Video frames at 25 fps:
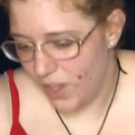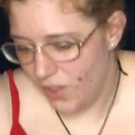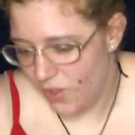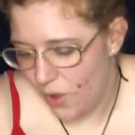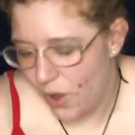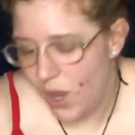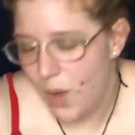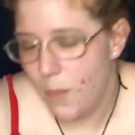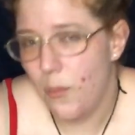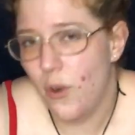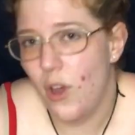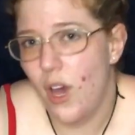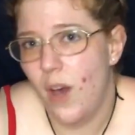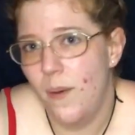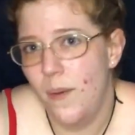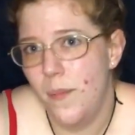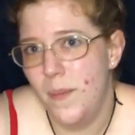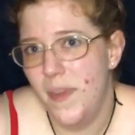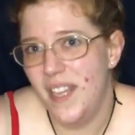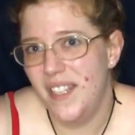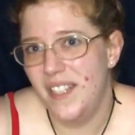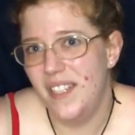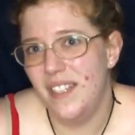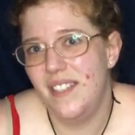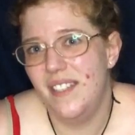The only
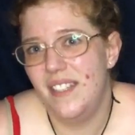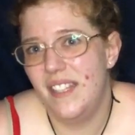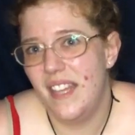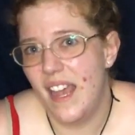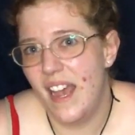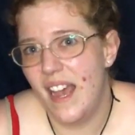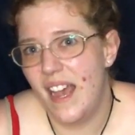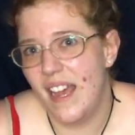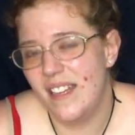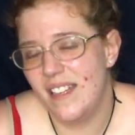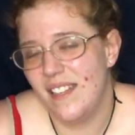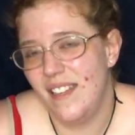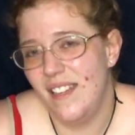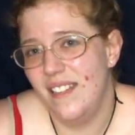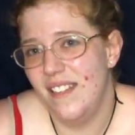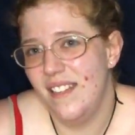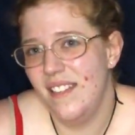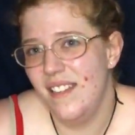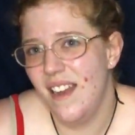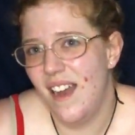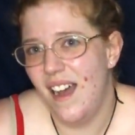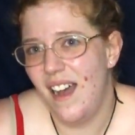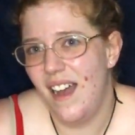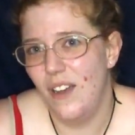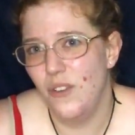problem is that
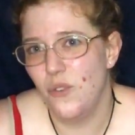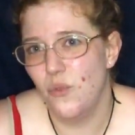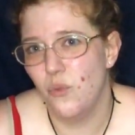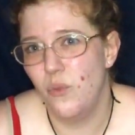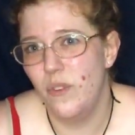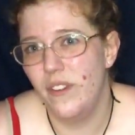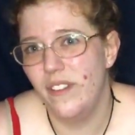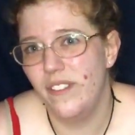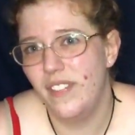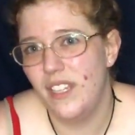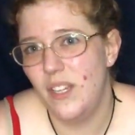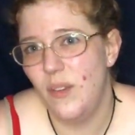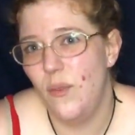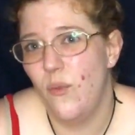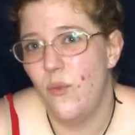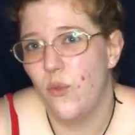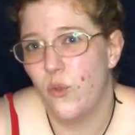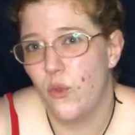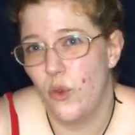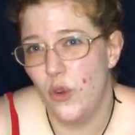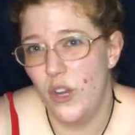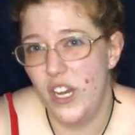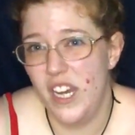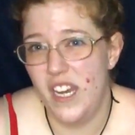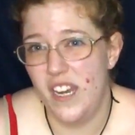it's not really
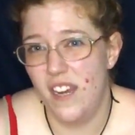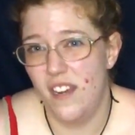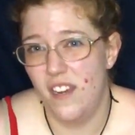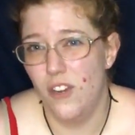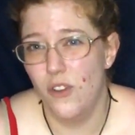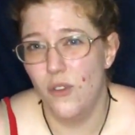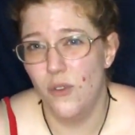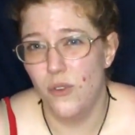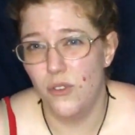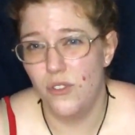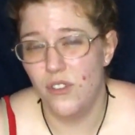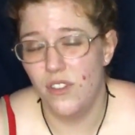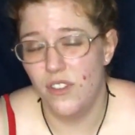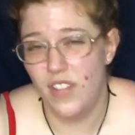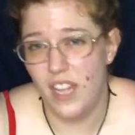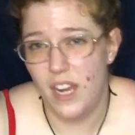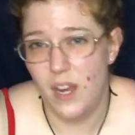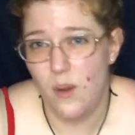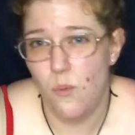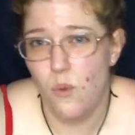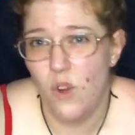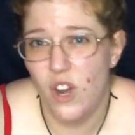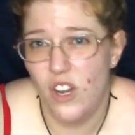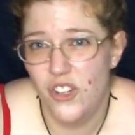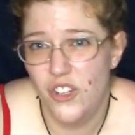free. They